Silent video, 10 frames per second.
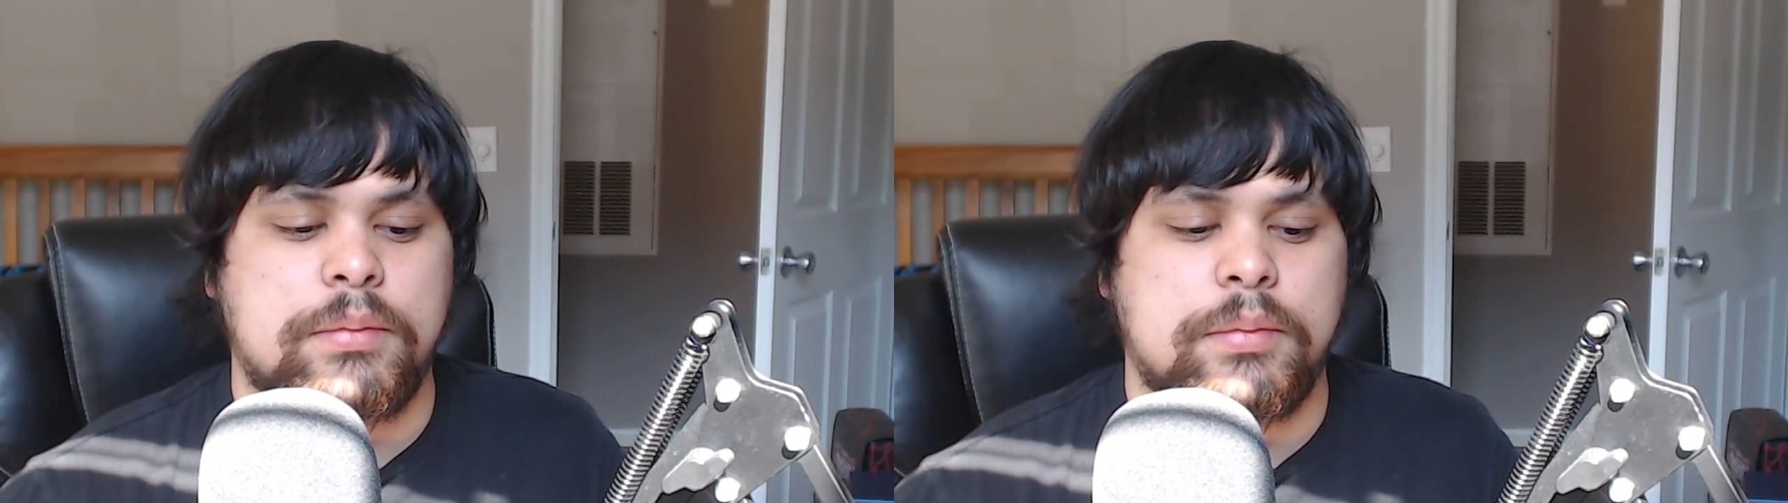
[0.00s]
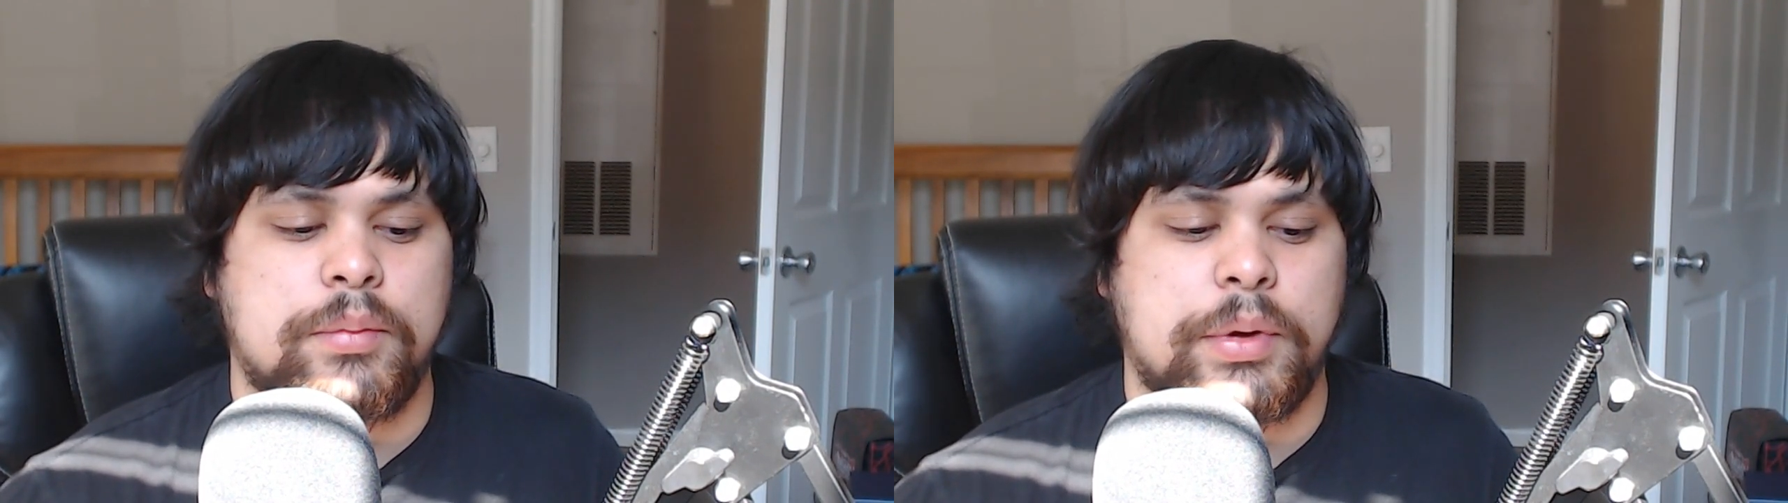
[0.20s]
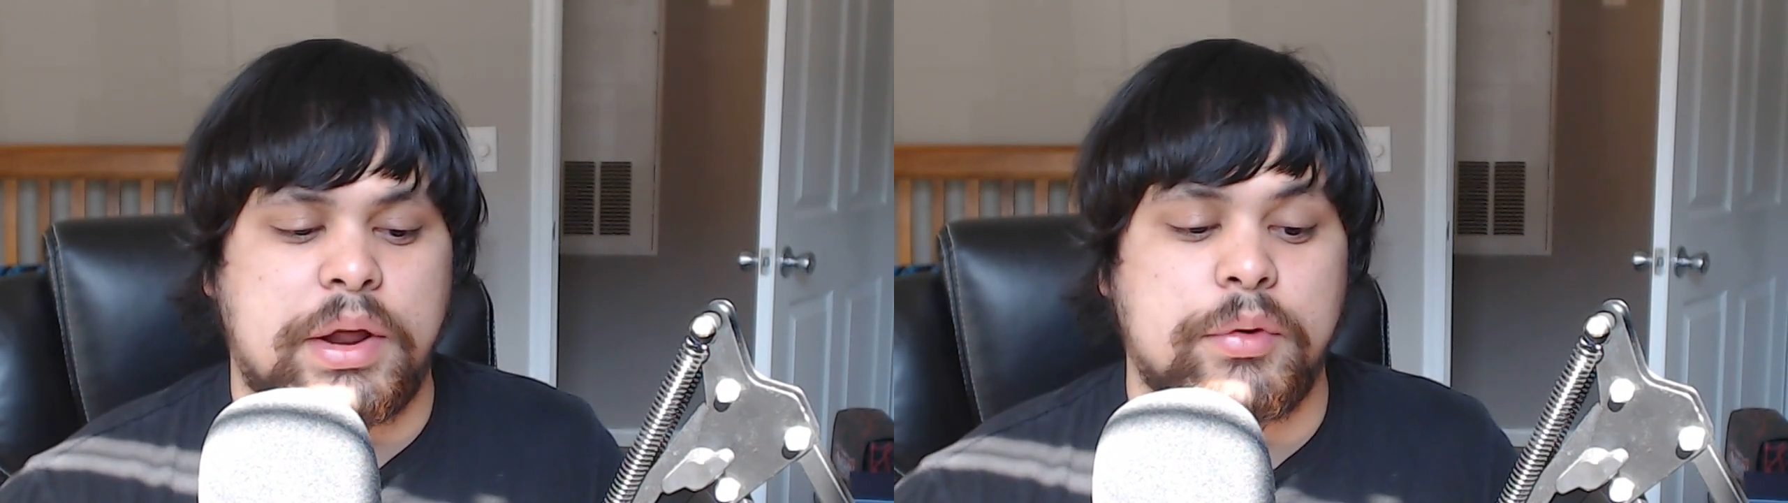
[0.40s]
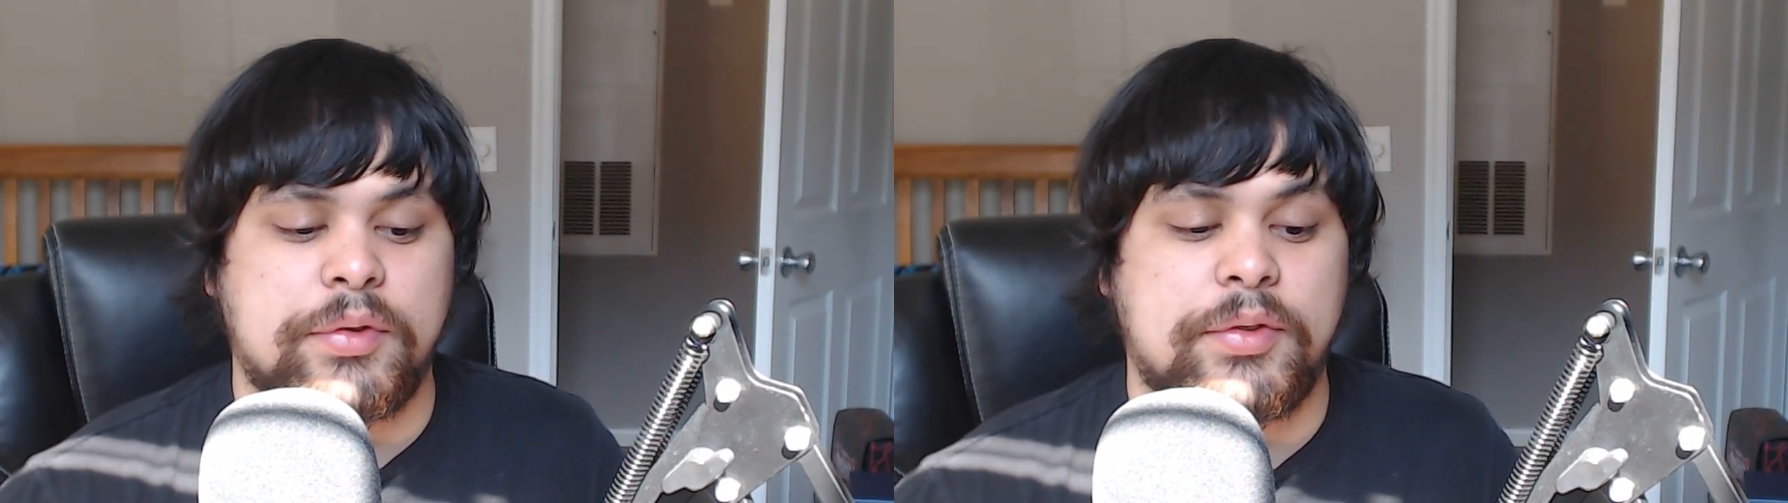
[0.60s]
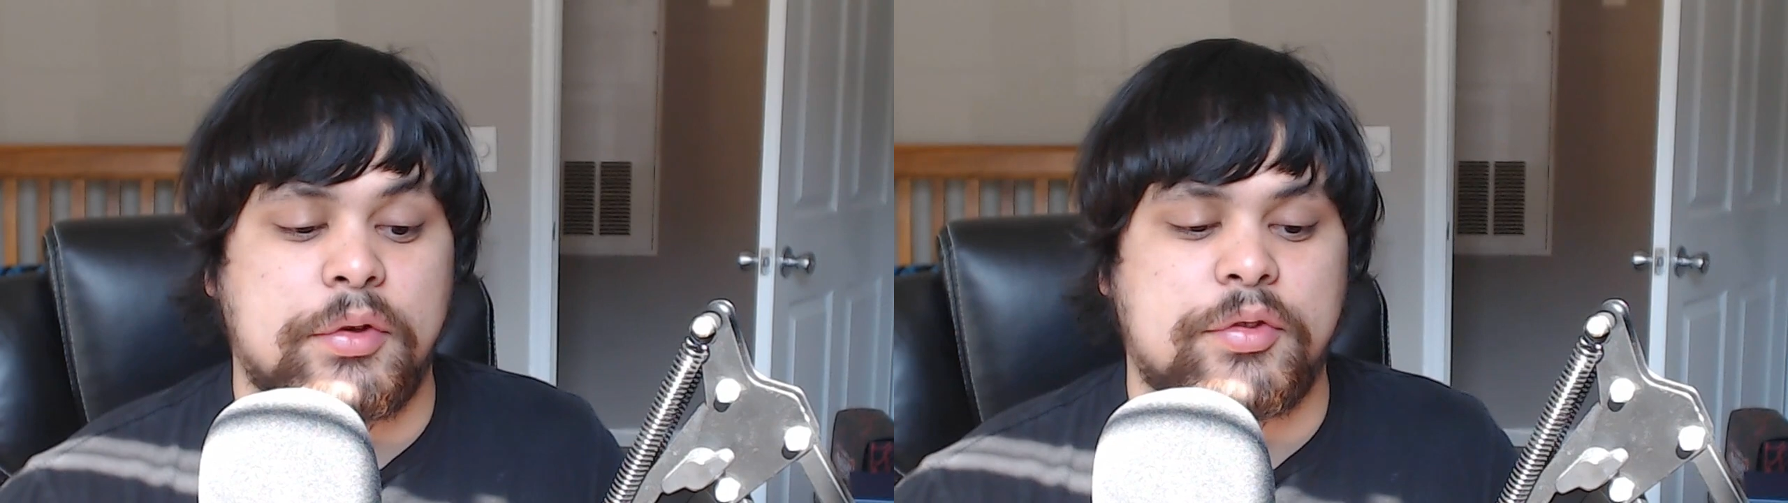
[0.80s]
But I will
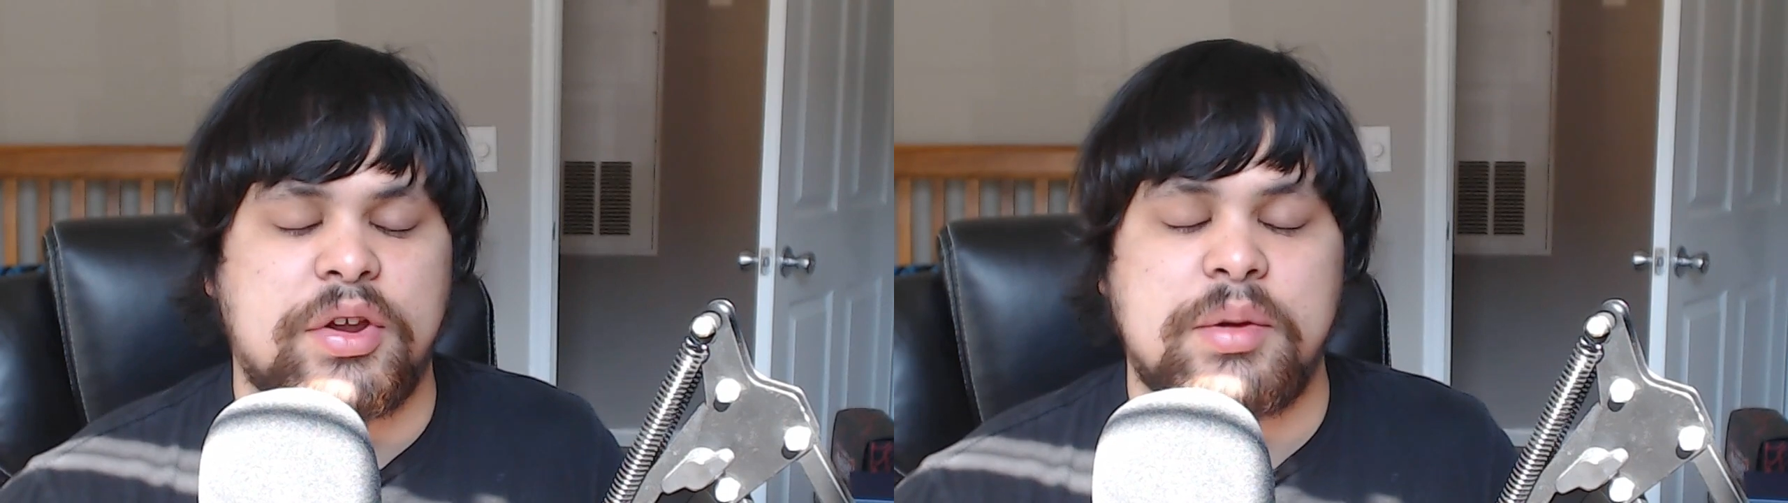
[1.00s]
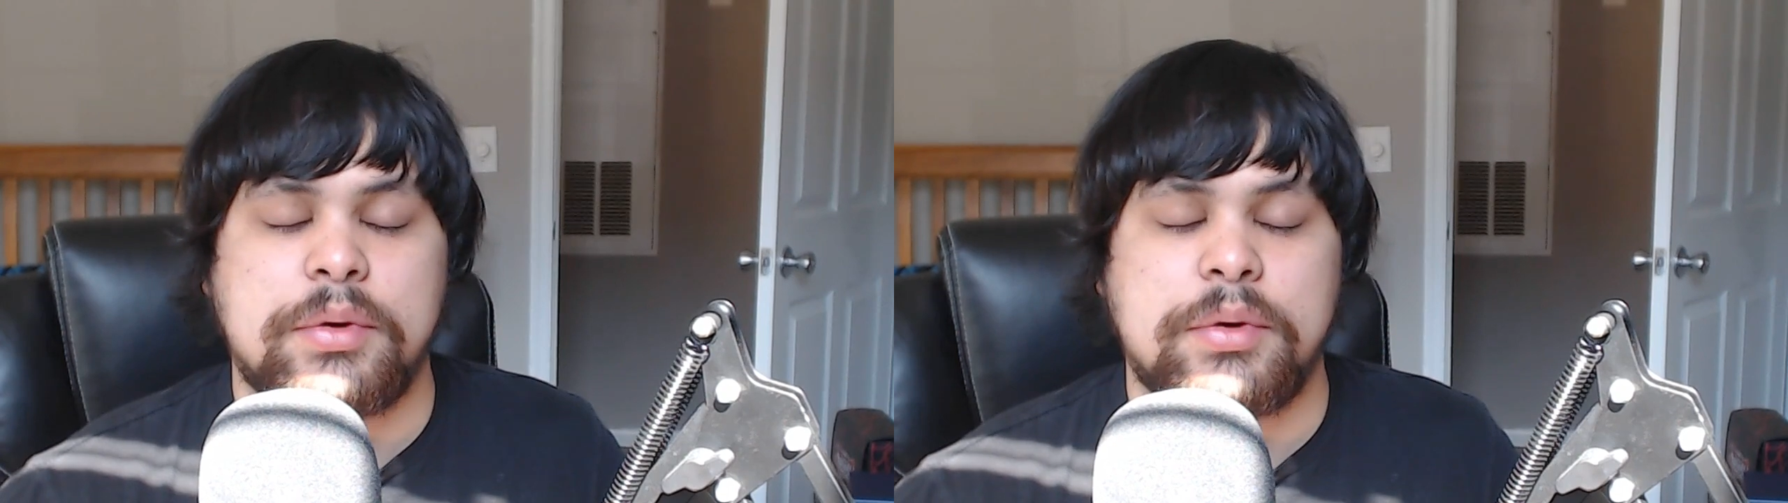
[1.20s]
still stream